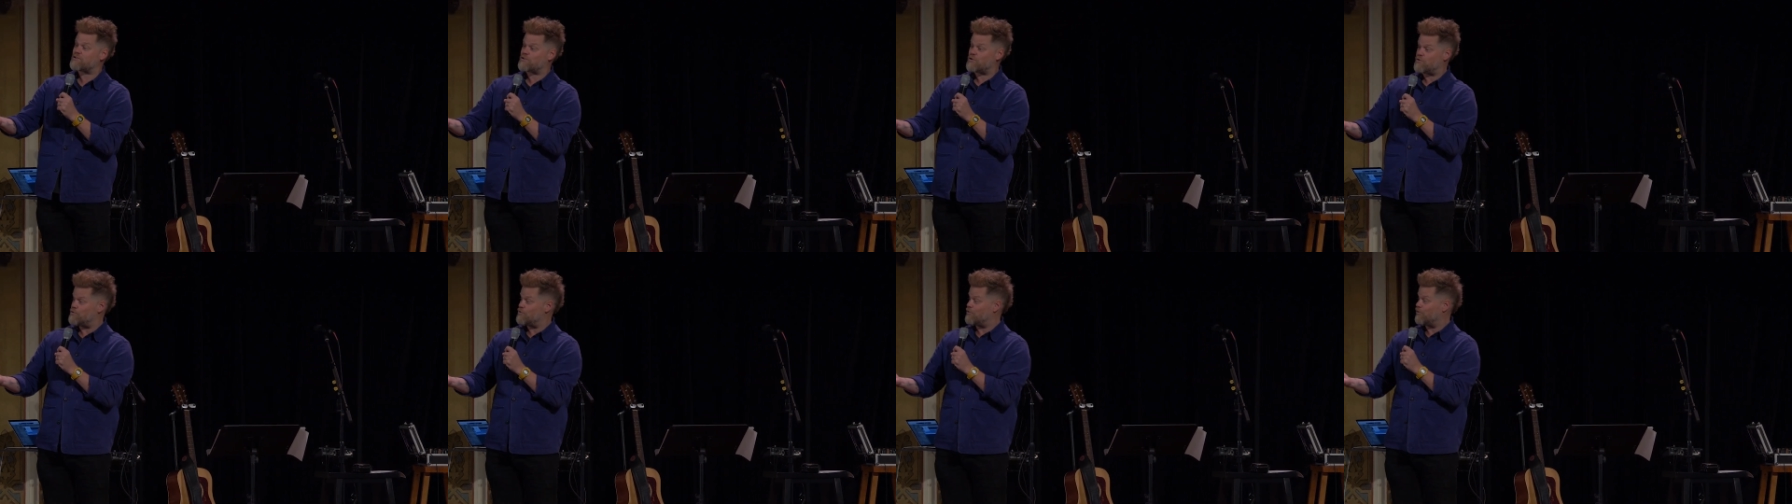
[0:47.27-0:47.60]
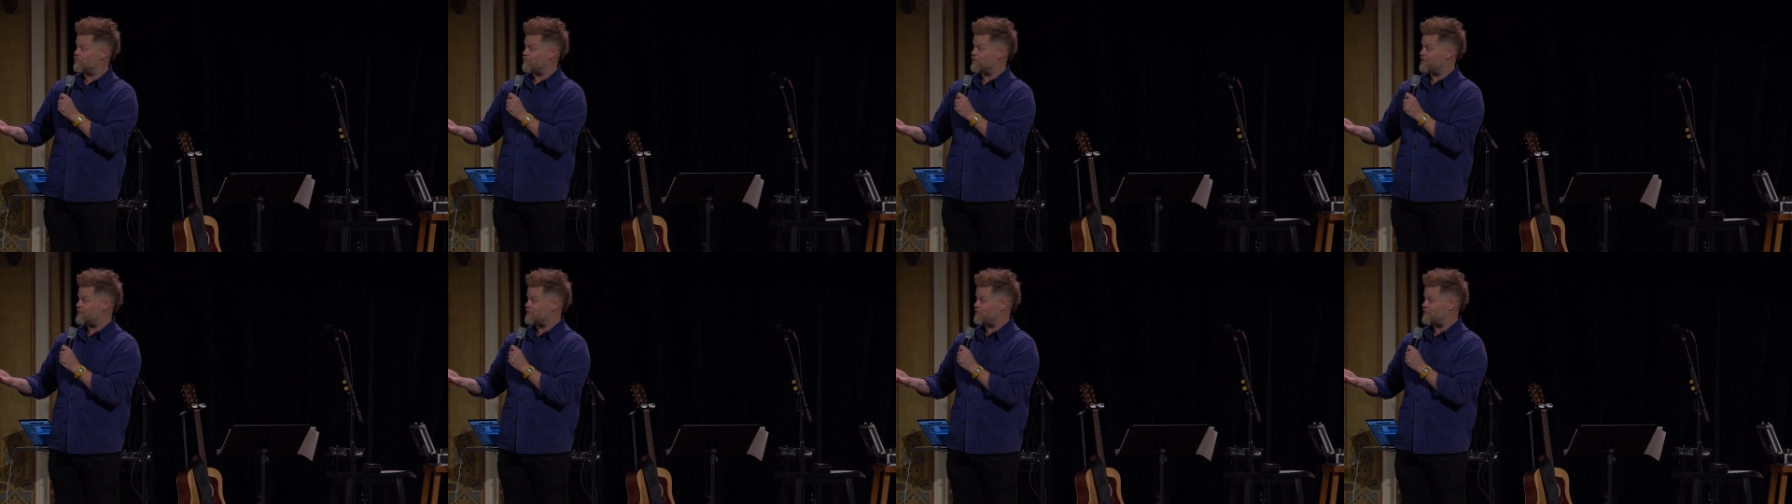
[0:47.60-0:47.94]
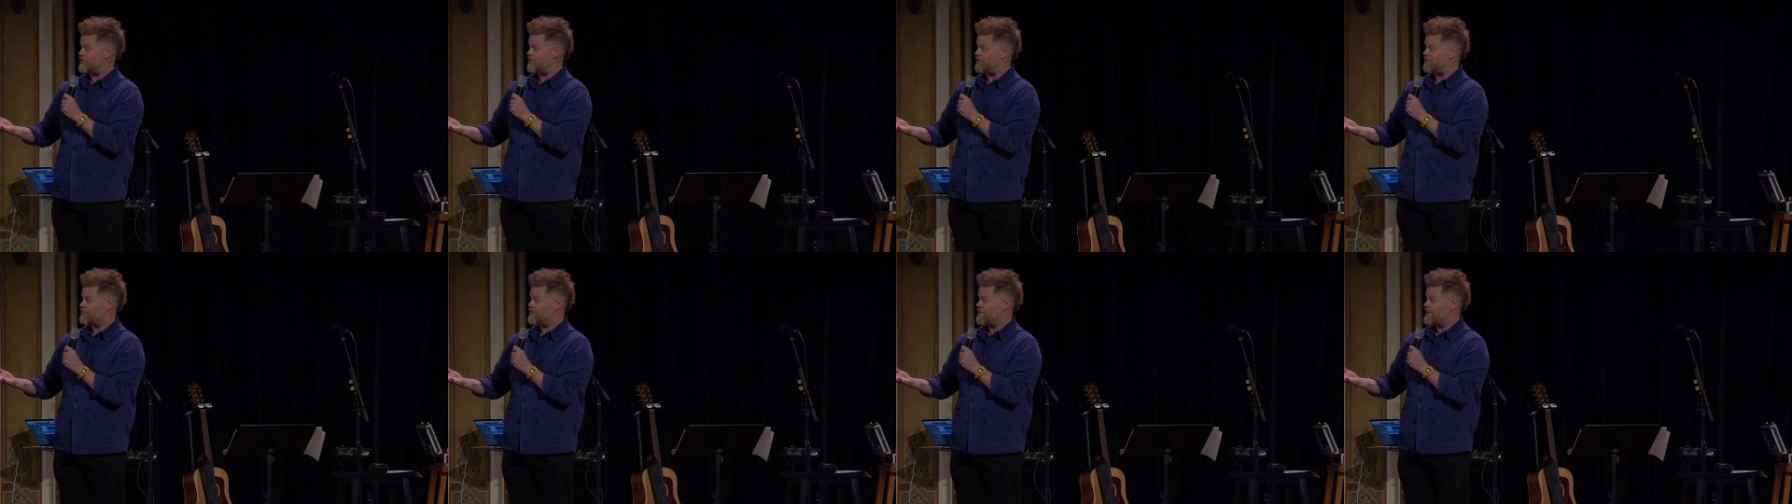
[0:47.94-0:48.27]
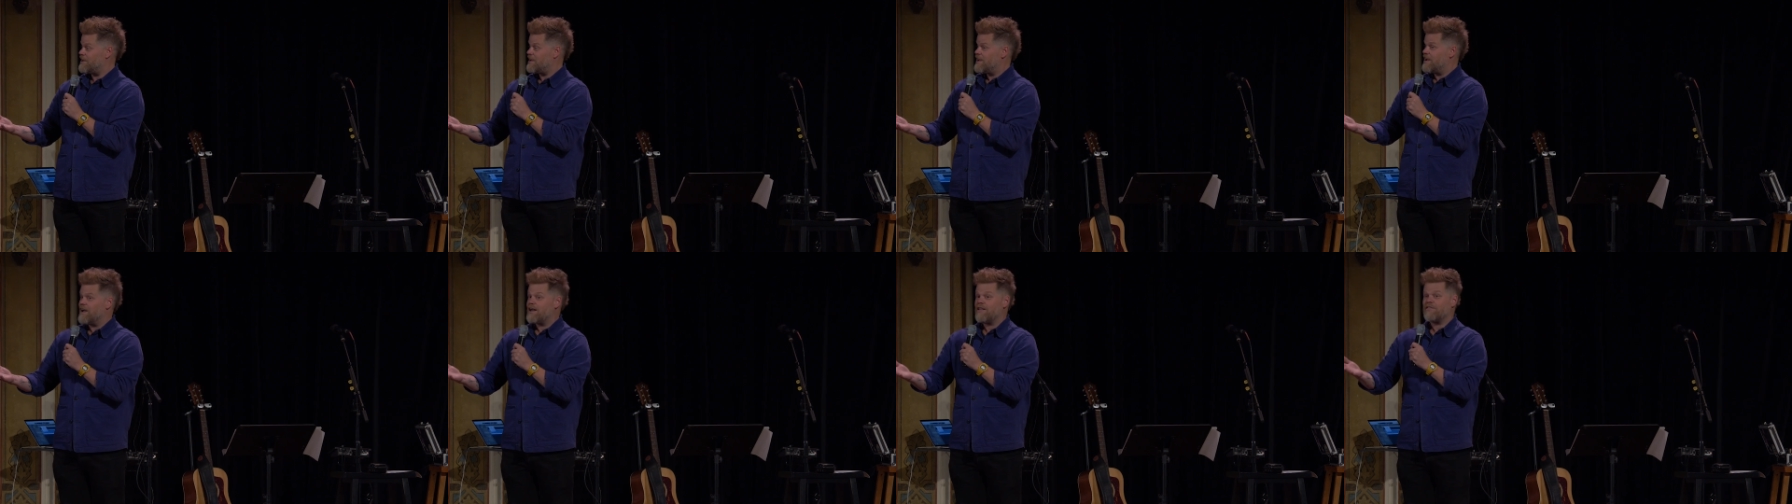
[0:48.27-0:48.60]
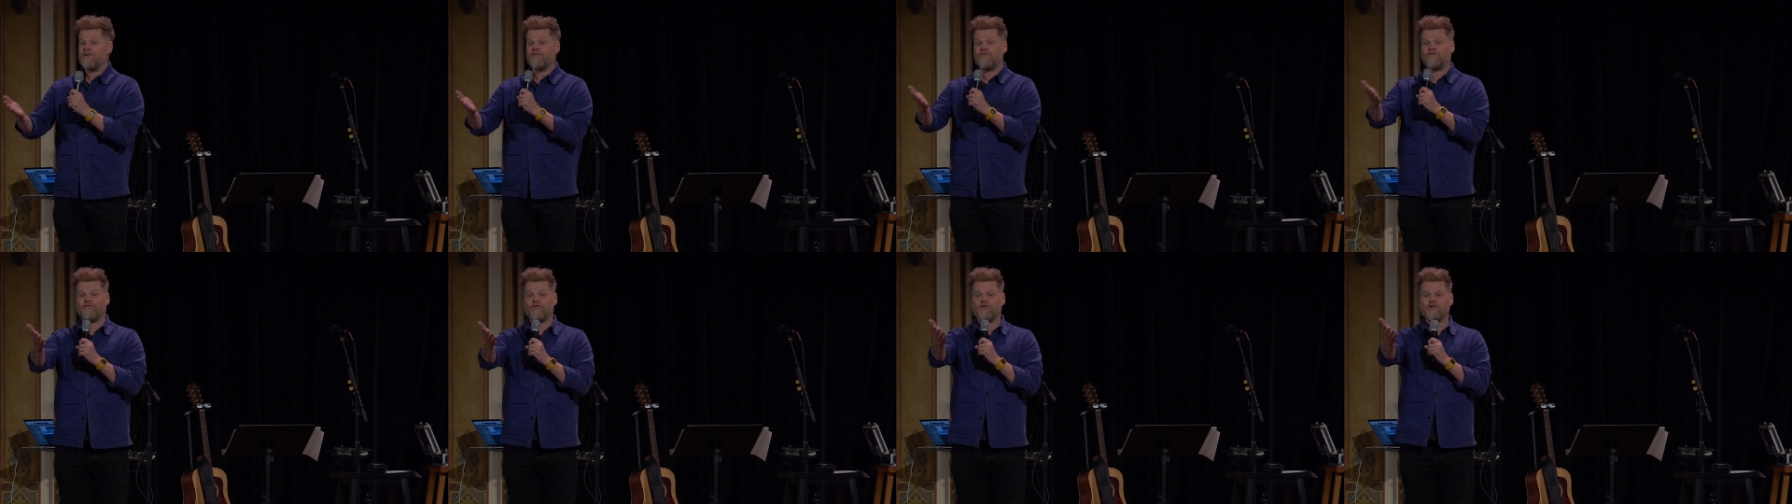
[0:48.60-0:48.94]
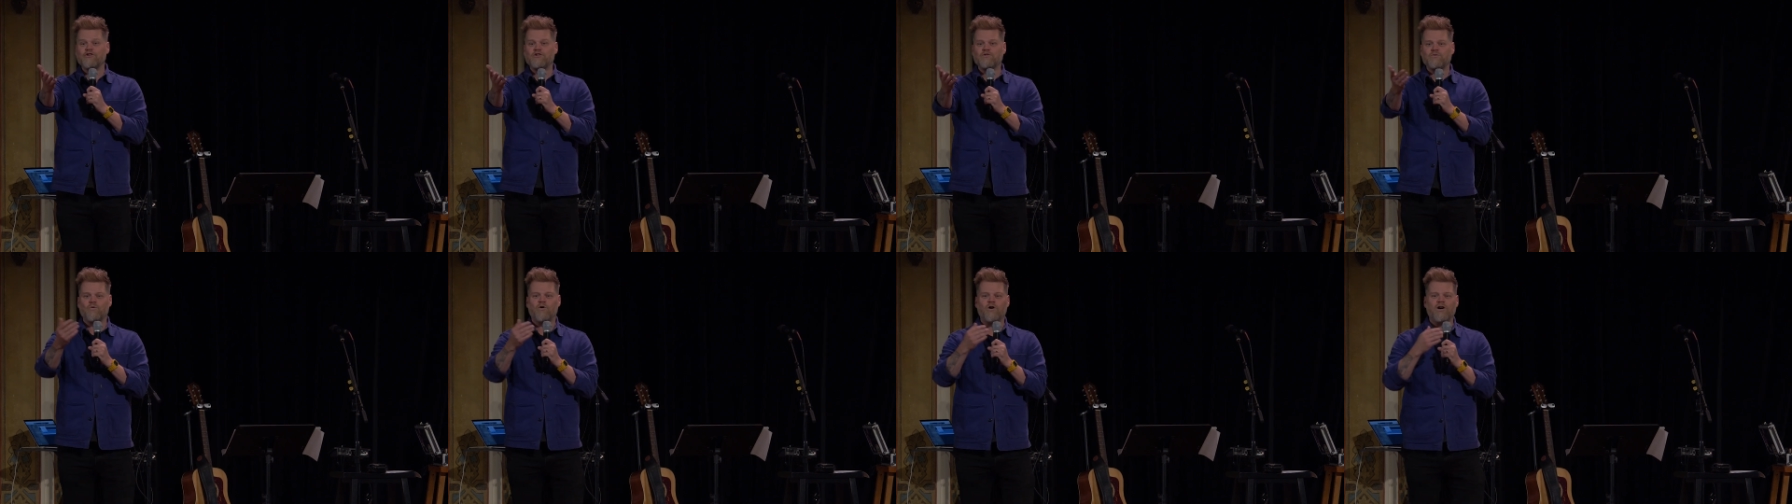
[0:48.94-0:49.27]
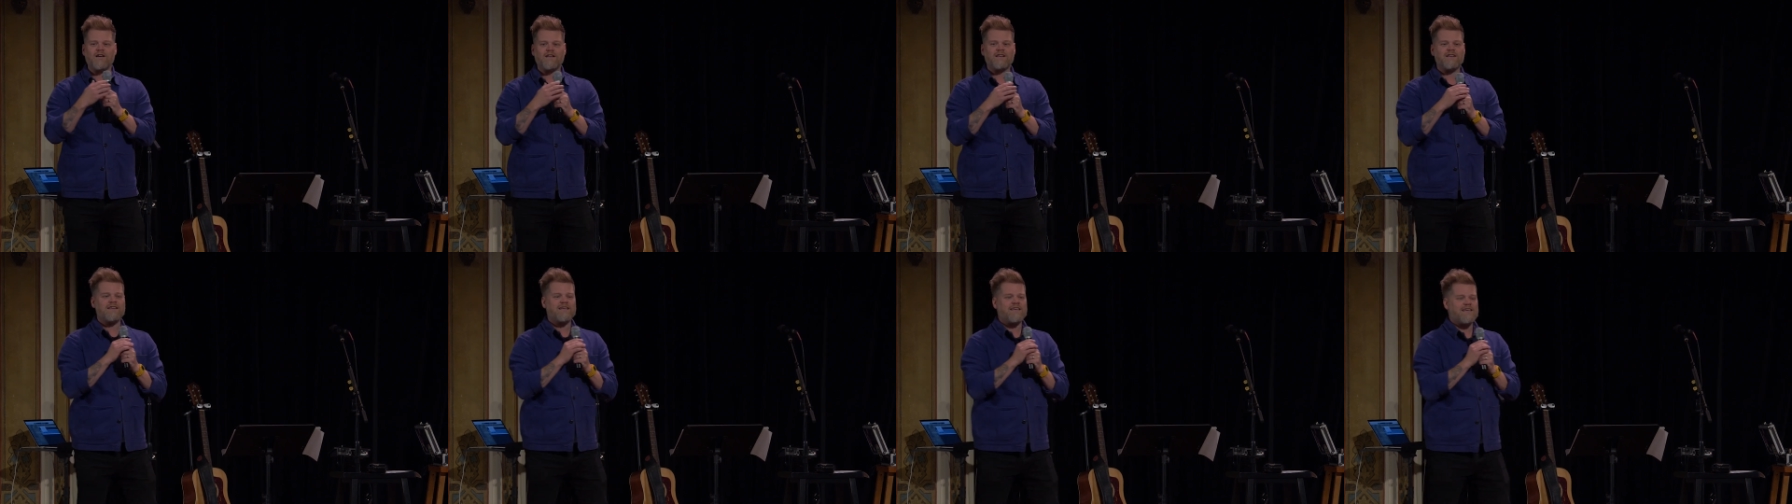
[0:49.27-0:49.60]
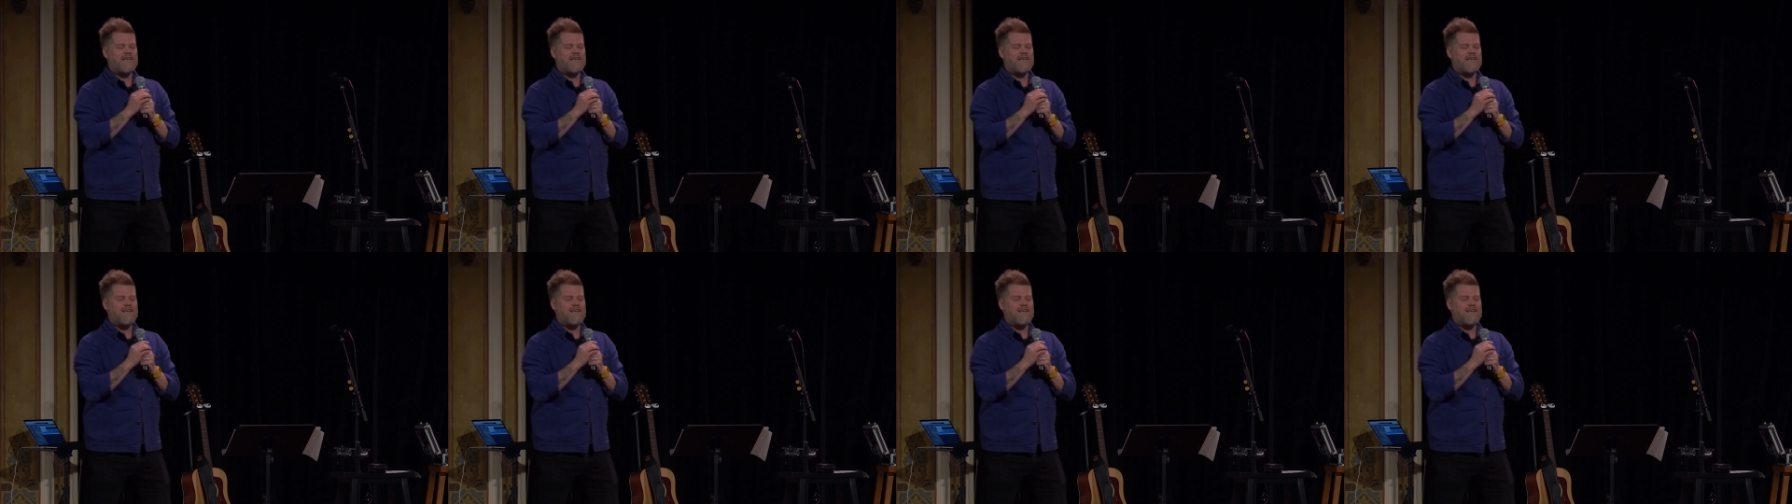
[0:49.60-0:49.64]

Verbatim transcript: cool with you the first one